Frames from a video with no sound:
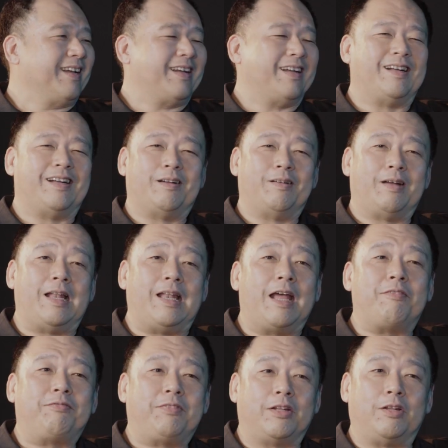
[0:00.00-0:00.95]
uh, I
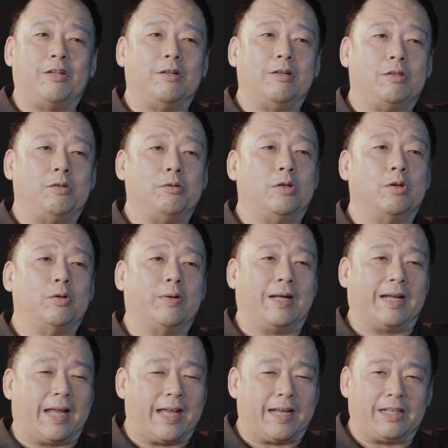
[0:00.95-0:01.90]
left that to go
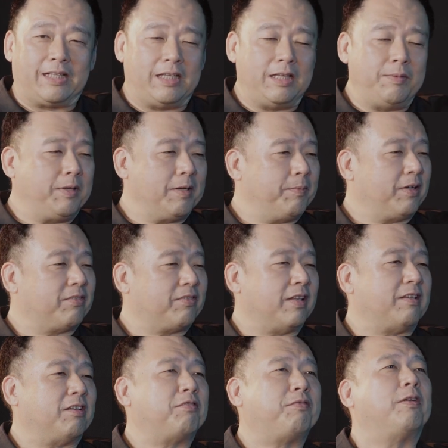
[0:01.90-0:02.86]
to academia because
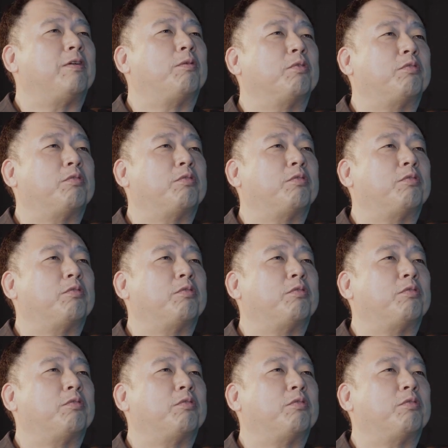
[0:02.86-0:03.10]
I just felt